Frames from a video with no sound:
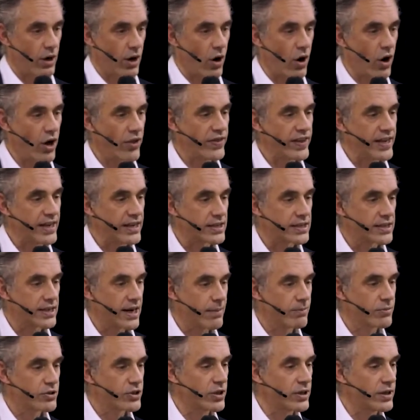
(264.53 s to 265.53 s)
on the
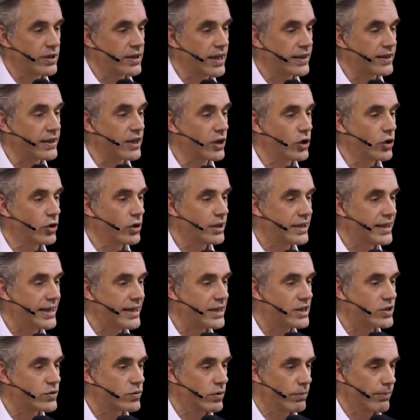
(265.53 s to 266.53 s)
assumption that the good
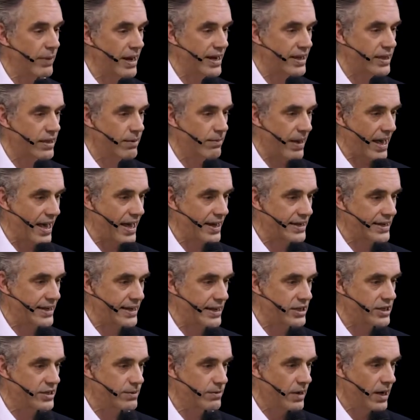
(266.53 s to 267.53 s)
kids will make the bad
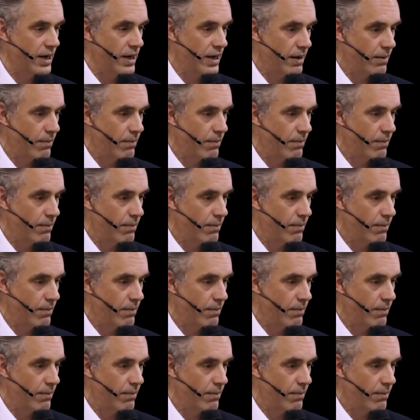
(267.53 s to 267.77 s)
kids